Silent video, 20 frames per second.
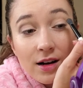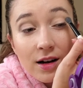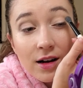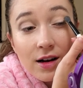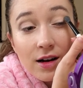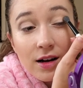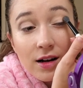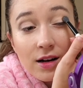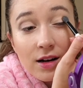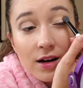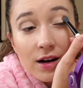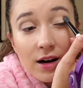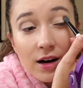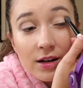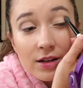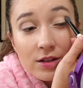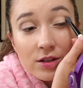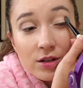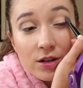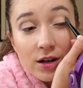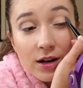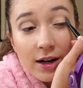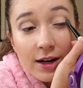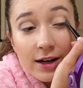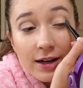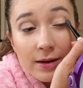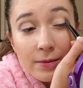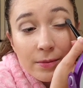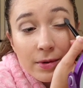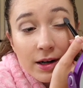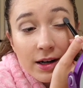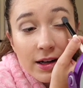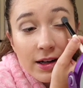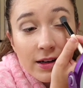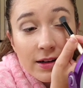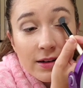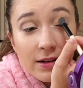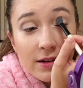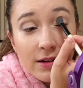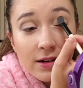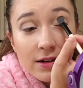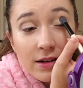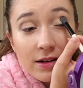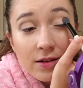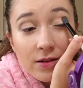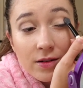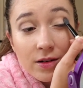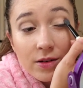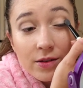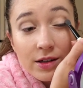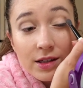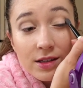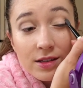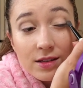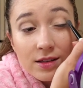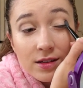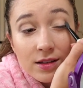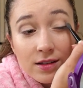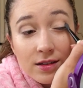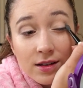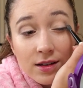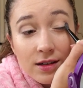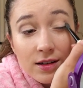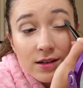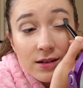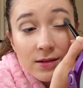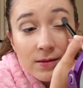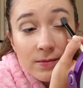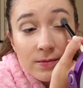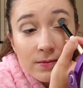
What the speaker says: And I try, but I don't always succeed.